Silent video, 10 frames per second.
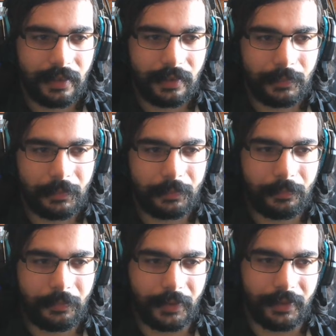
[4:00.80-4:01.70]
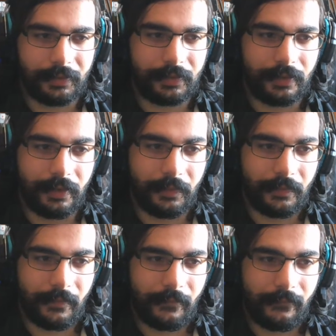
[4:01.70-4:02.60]
A moment, please. Uh,
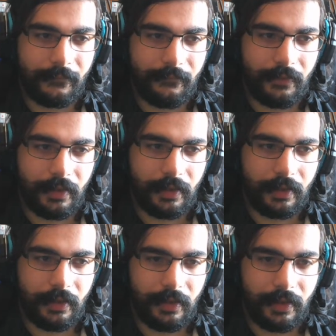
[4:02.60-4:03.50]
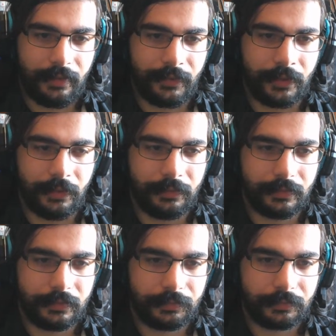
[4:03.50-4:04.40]
heavy hole.
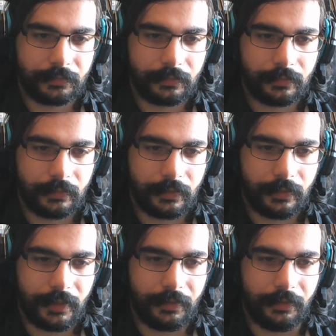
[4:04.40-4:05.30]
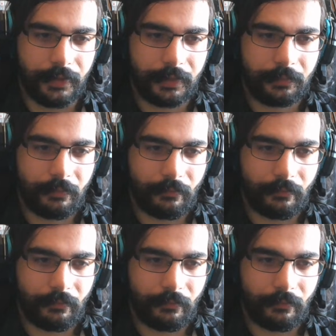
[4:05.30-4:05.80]
What she's doing?